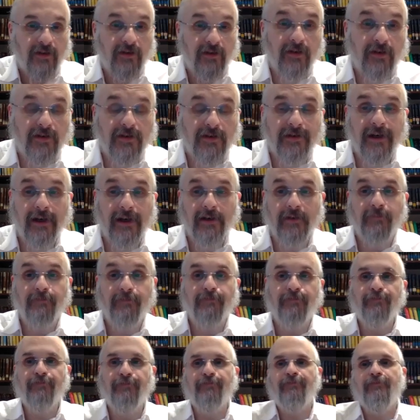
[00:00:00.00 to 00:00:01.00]
Mitzil Sadaim,
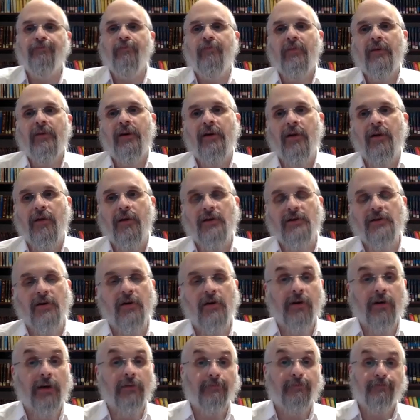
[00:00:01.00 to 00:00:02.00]
other things.
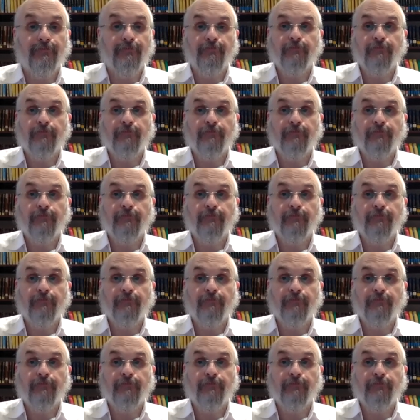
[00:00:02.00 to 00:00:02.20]
Okay.